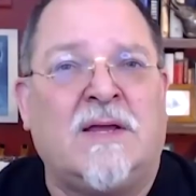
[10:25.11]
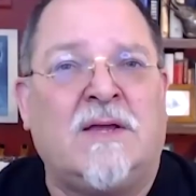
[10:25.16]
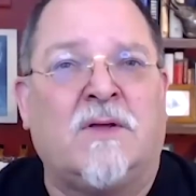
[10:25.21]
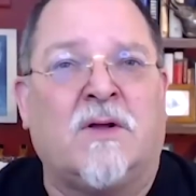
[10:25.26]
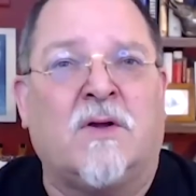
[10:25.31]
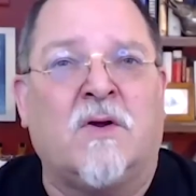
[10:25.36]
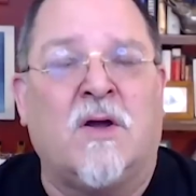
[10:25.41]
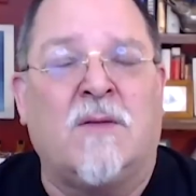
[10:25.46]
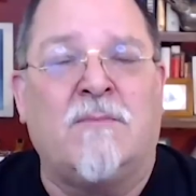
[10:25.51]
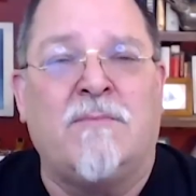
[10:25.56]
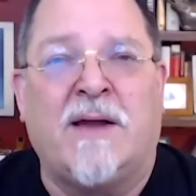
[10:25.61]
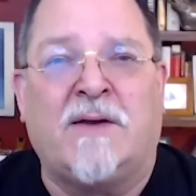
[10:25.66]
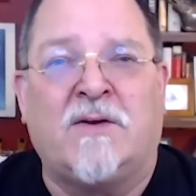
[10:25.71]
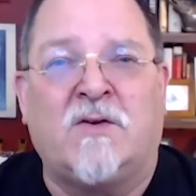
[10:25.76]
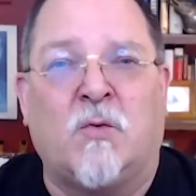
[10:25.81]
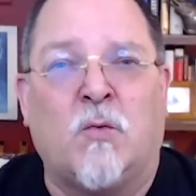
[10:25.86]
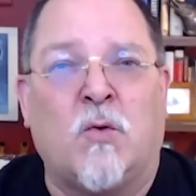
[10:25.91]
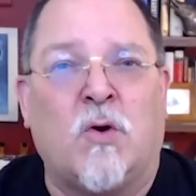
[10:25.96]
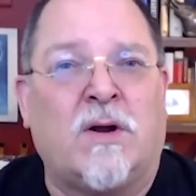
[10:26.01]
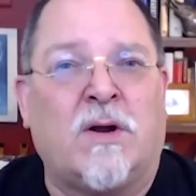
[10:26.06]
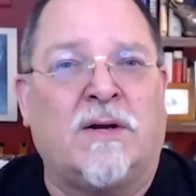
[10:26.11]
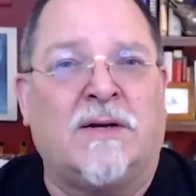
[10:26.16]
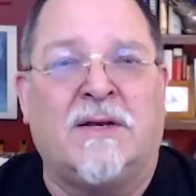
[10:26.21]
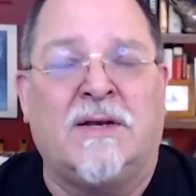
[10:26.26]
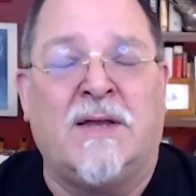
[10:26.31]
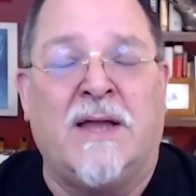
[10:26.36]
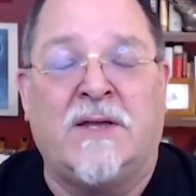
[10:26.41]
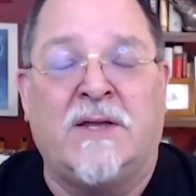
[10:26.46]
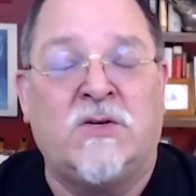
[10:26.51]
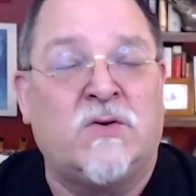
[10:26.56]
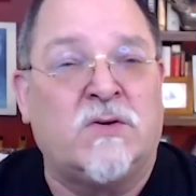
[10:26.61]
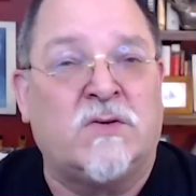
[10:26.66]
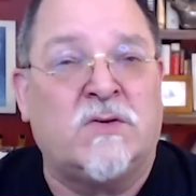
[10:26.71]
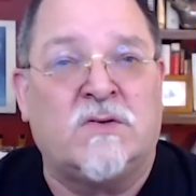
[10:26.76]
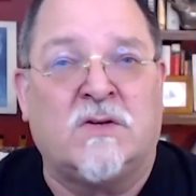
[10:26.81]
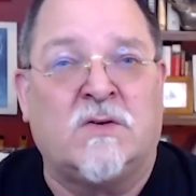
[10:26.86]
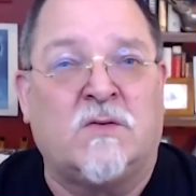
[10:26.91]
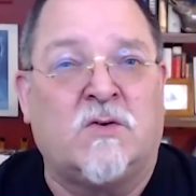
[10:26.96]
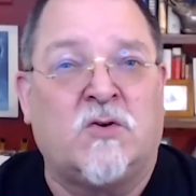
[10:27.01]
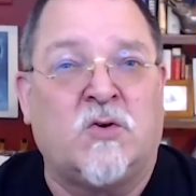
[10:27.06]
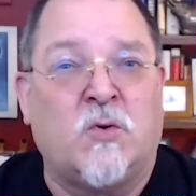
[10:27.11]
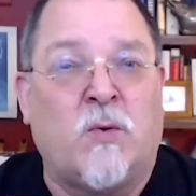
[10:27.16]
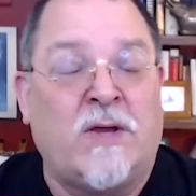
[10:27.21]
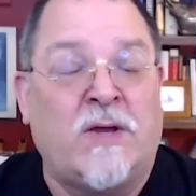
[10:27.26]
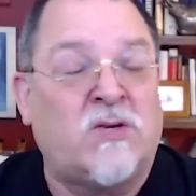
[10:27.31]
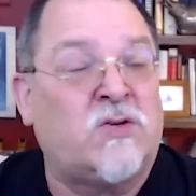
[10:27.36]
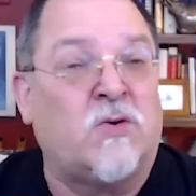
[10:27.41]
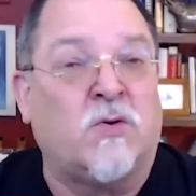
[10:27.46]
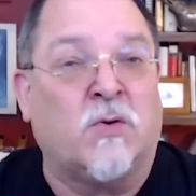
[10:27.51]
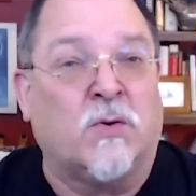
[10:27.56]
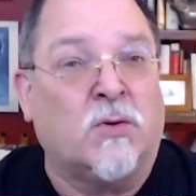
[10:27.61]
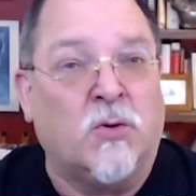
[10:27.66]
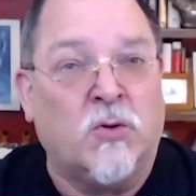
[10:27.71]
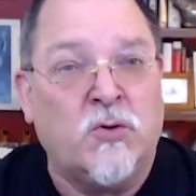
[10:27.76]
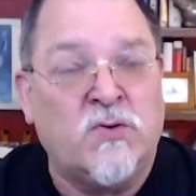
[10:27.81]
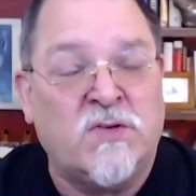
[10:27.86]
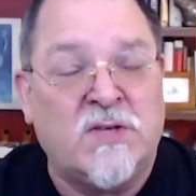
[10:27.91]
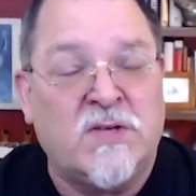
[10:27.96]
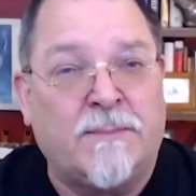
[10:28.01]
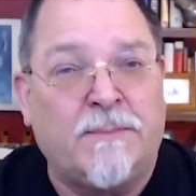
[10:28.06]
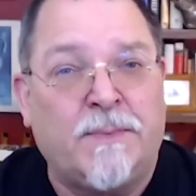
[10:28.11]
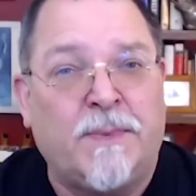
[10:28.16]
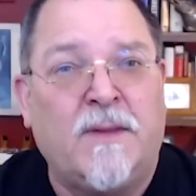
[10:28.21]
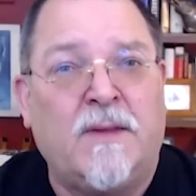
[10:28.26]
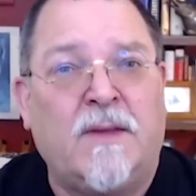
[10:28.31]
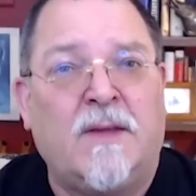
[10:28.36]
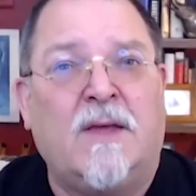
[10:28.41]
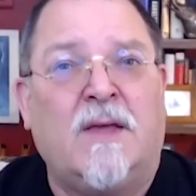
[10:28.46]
either going back to work in a dangerous situation or losing